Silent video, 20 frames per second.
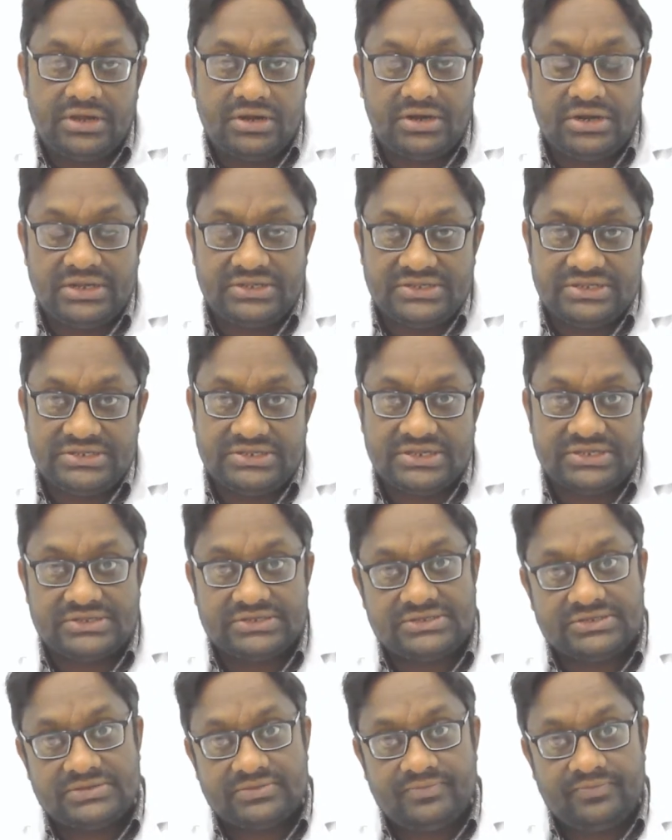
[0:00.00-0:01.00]

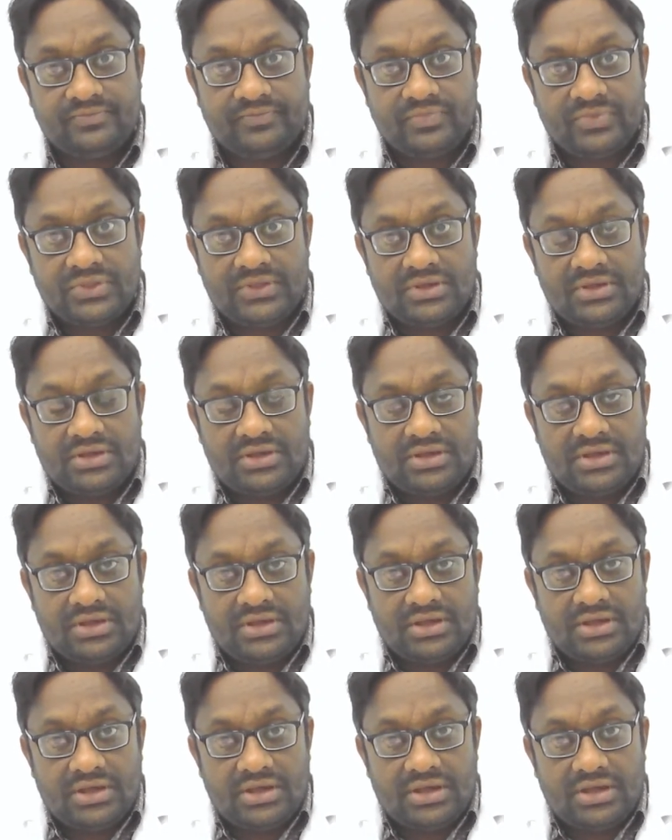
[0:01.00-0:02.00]
diseases,
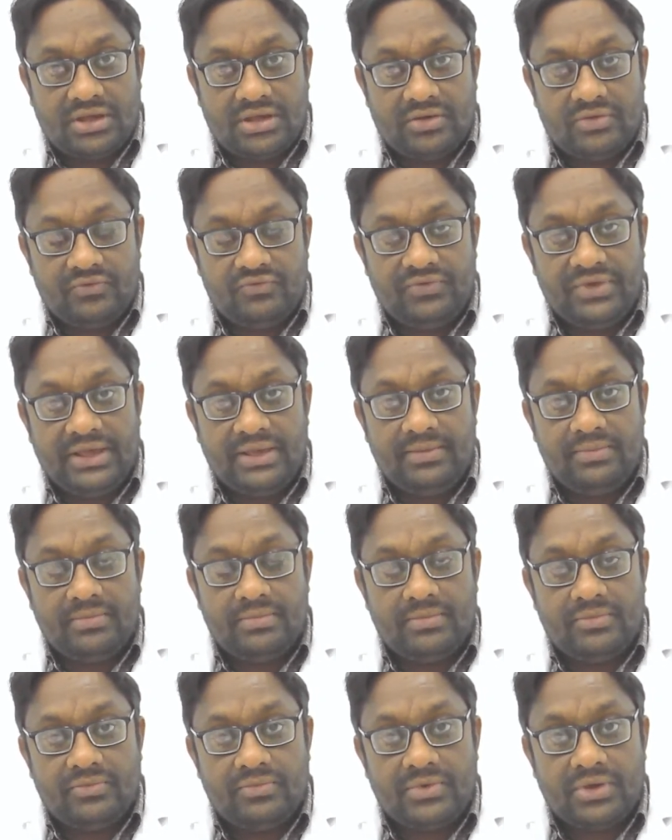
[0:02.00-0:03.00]
we
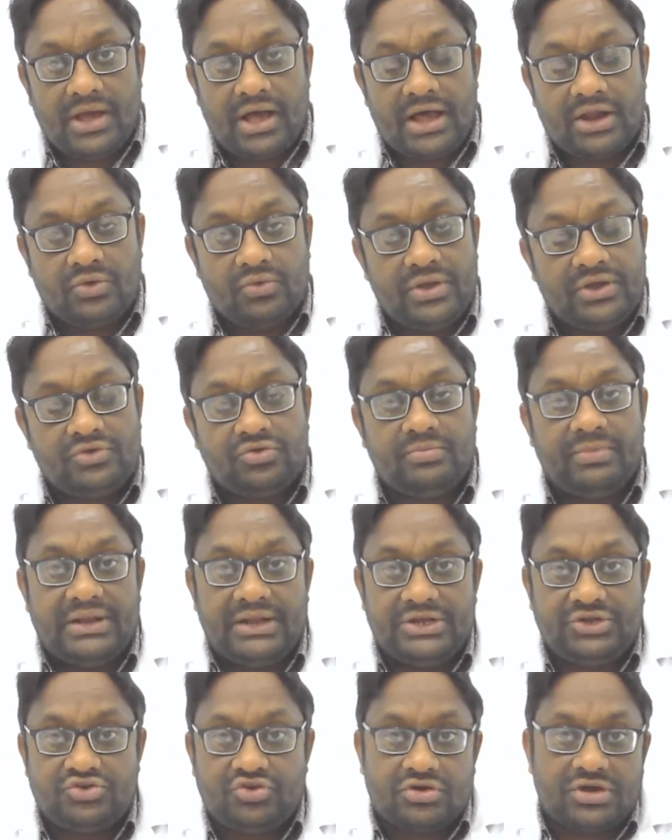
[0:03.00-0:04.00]
are going to
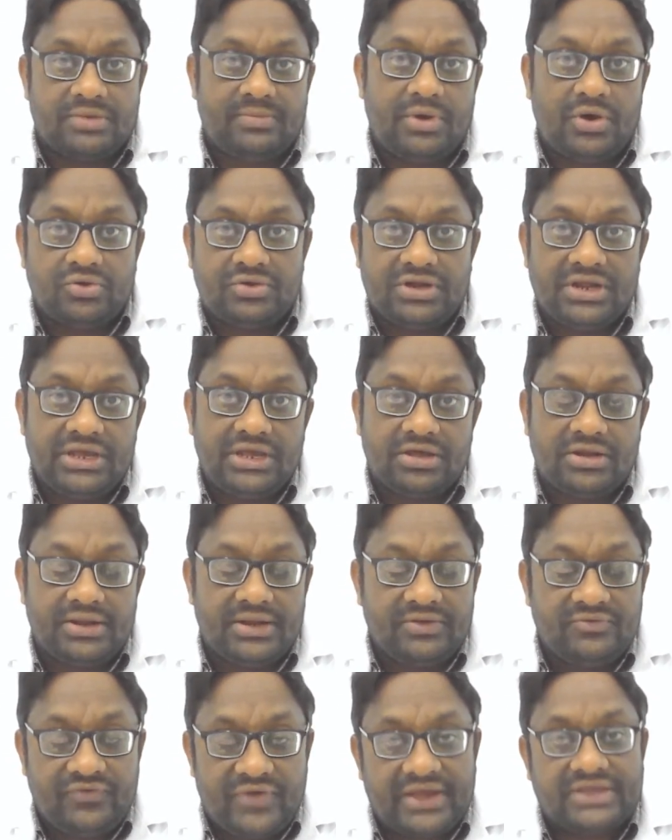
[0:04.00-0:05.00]
mainly talk about ear
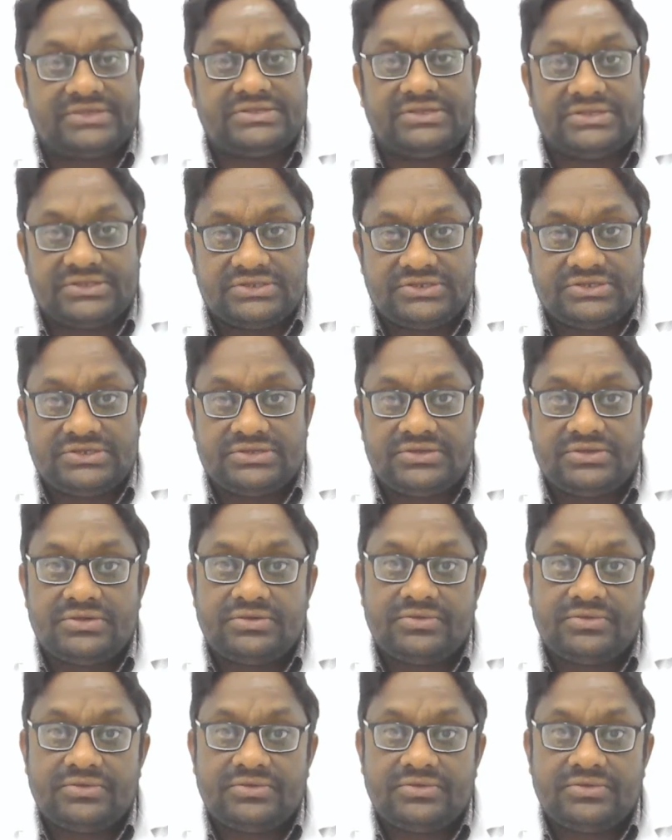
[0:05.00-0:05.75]
infections.